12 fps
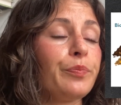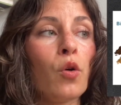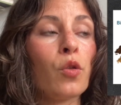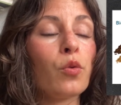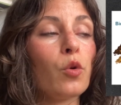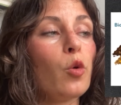
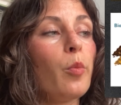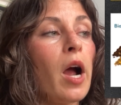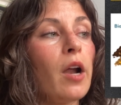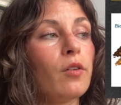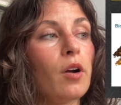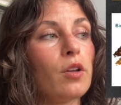Through
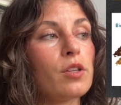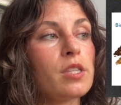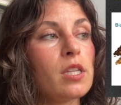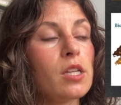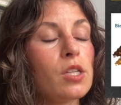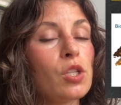
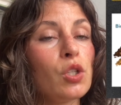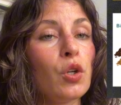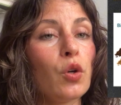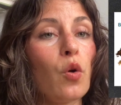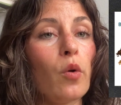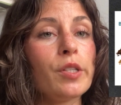pyrolysis,
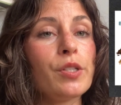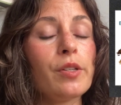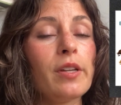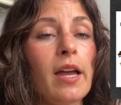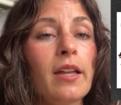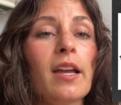you're going to
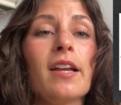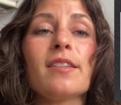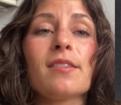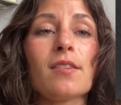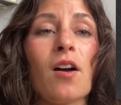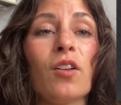get a
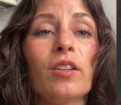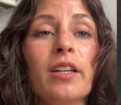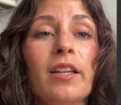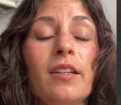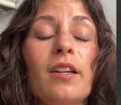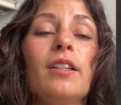
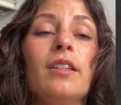solid,